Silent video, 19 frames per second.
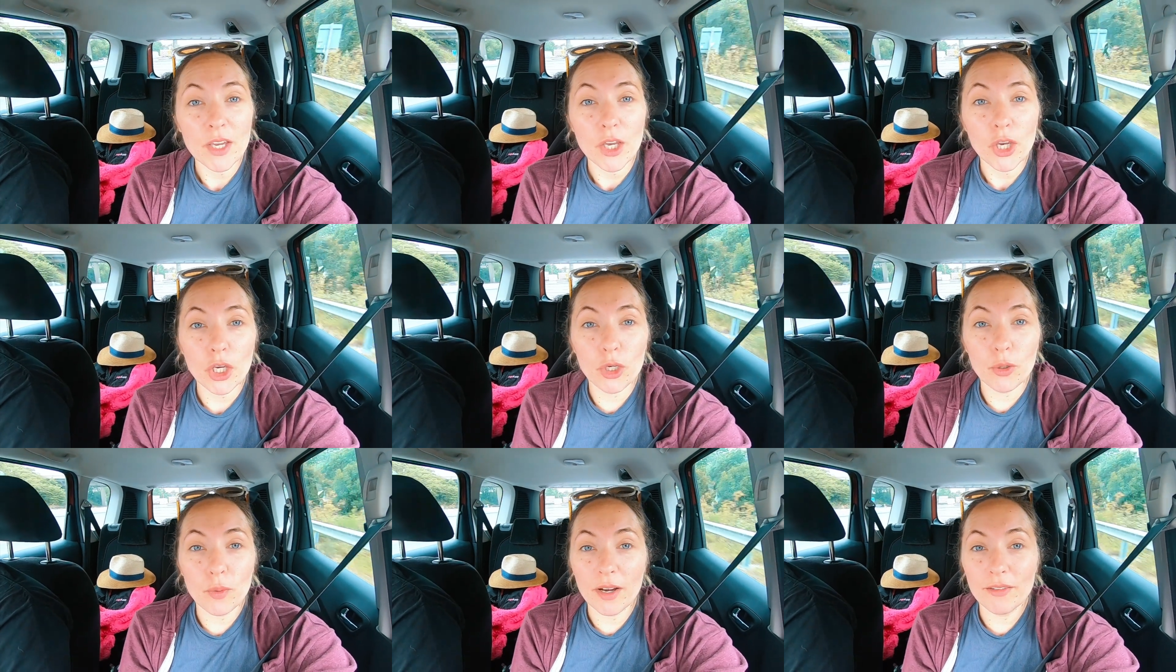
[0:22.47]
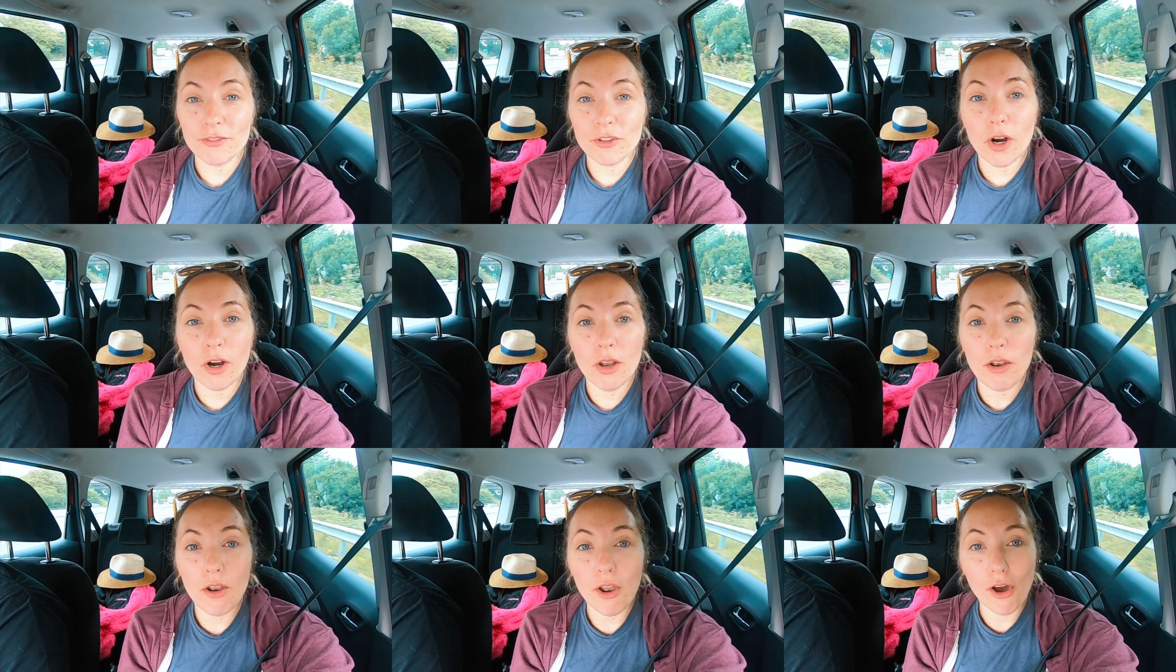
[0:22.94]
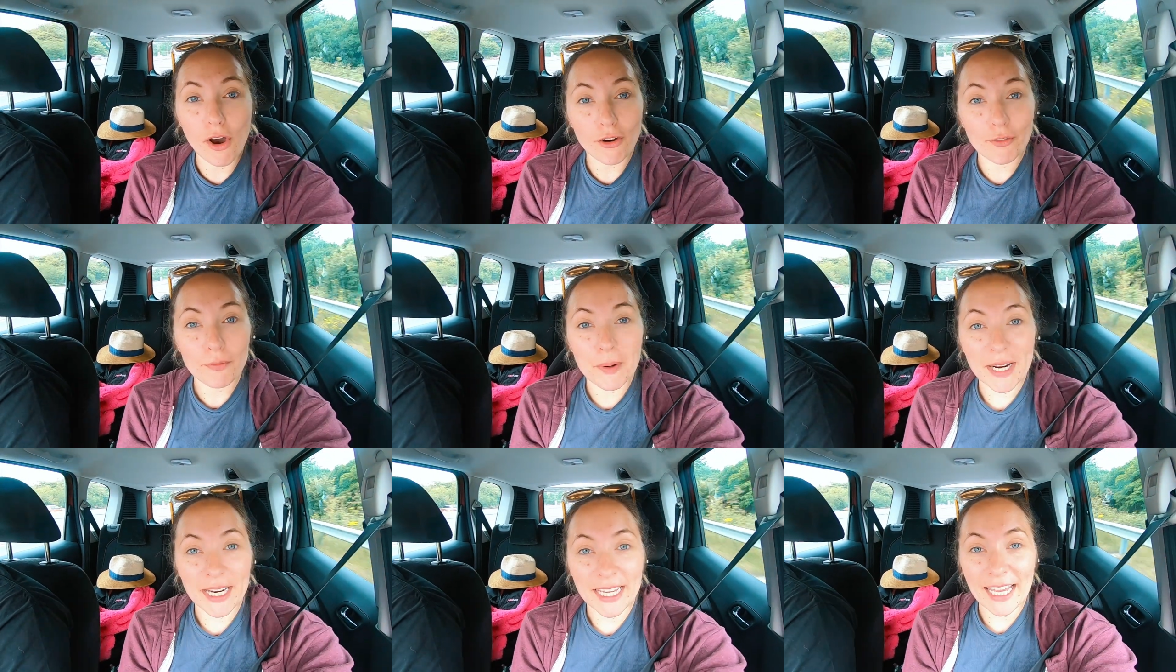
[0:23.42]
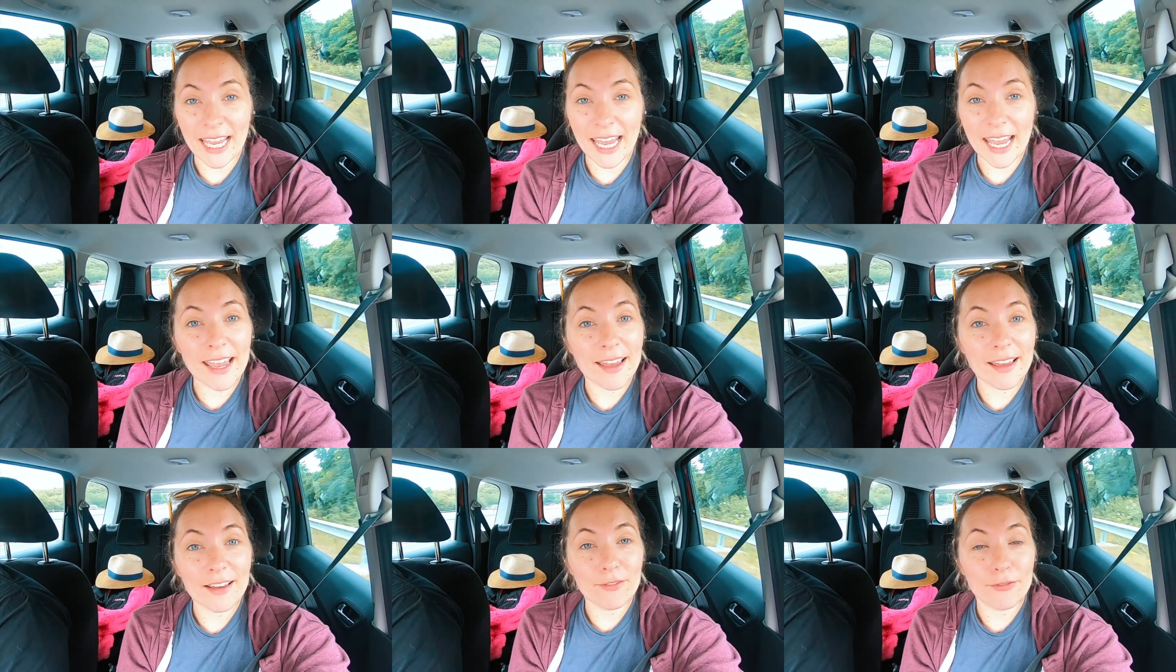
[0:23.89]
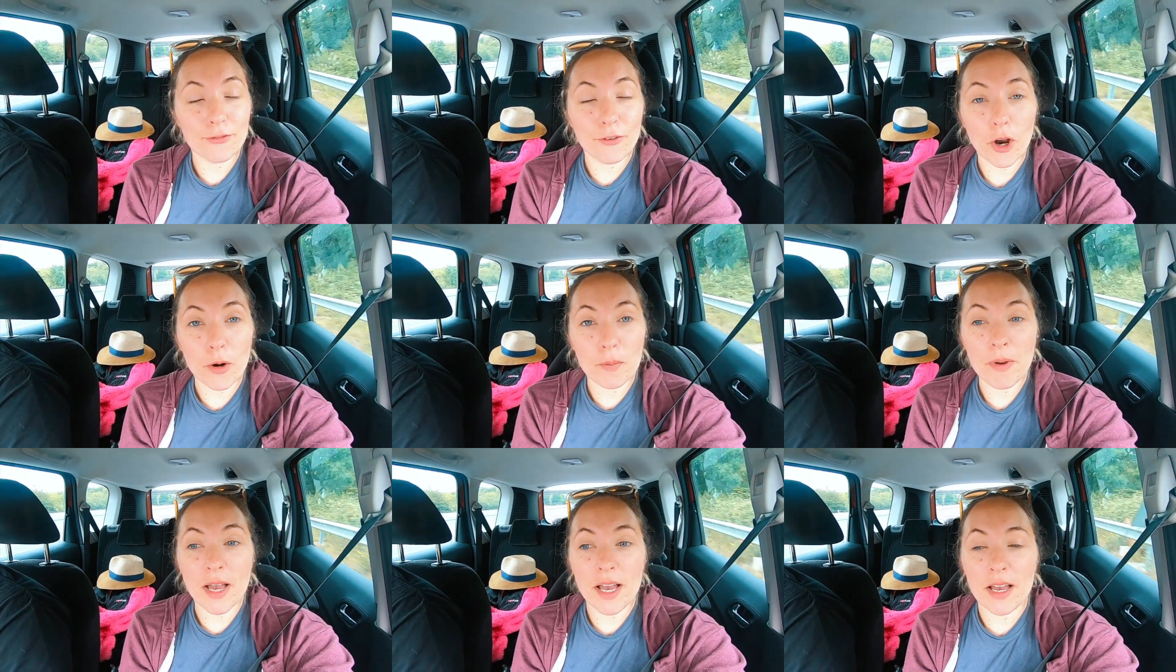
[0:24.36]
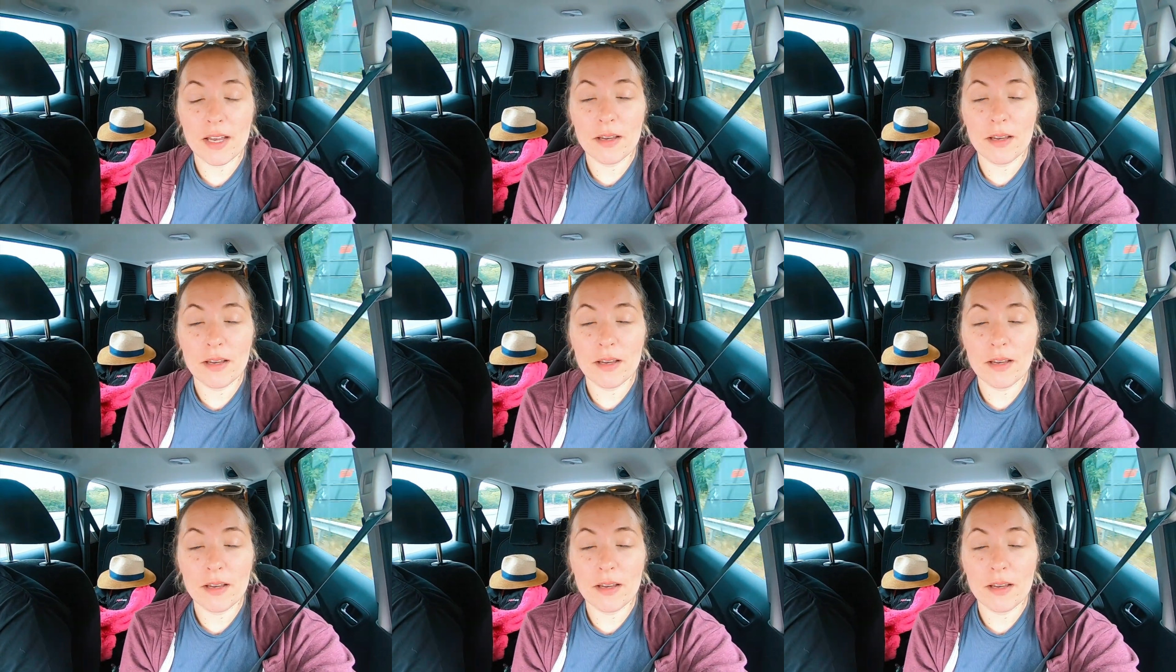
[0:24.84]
who I've got a lot of my kit from.